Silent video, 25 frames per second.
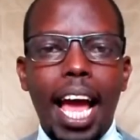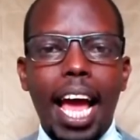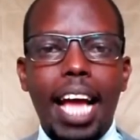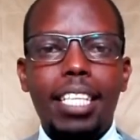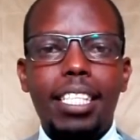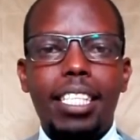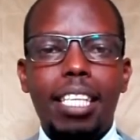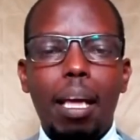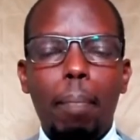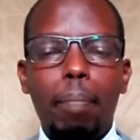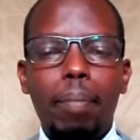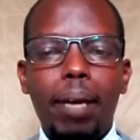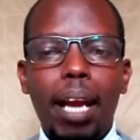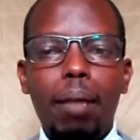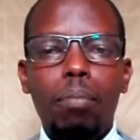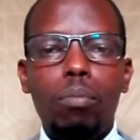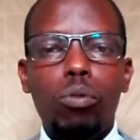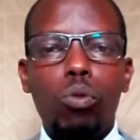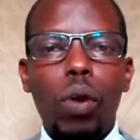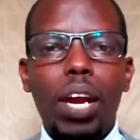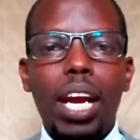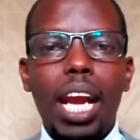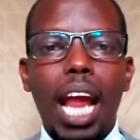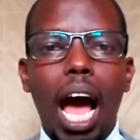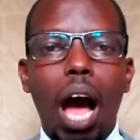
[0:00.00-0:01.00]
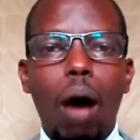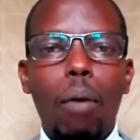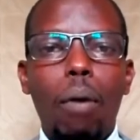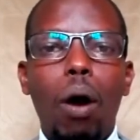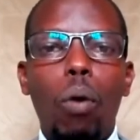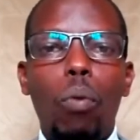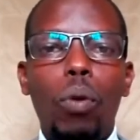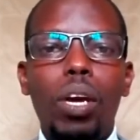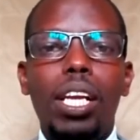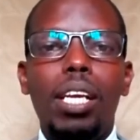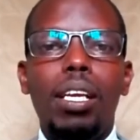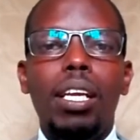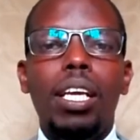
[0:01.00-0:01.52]
And sometimes when
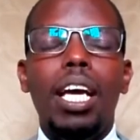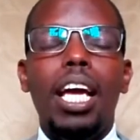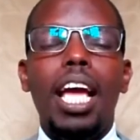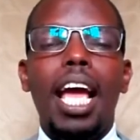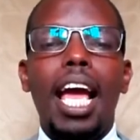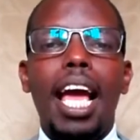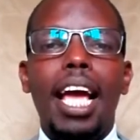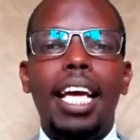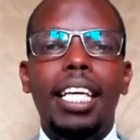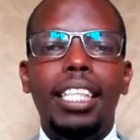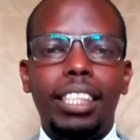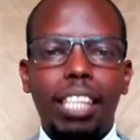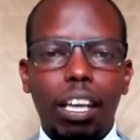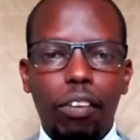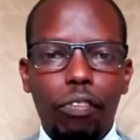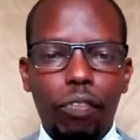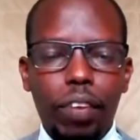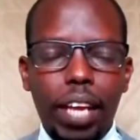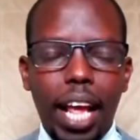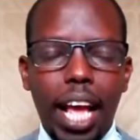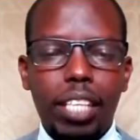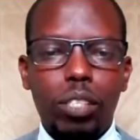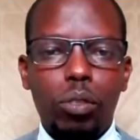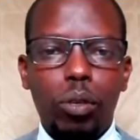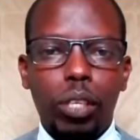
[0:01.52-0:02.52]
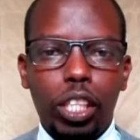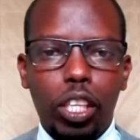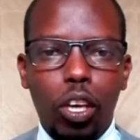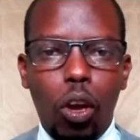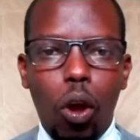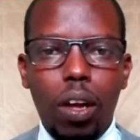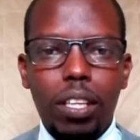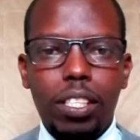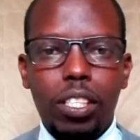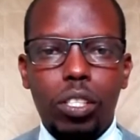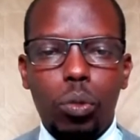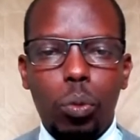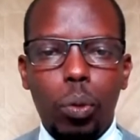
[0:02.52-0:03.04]
our will interferes with
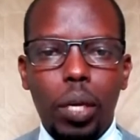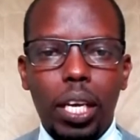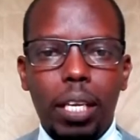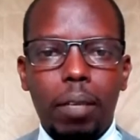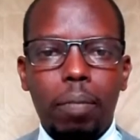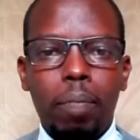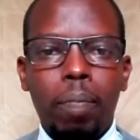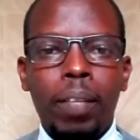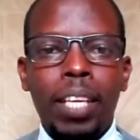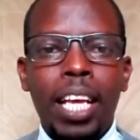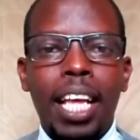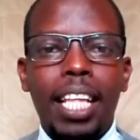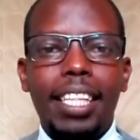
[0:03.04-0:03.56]
God's will,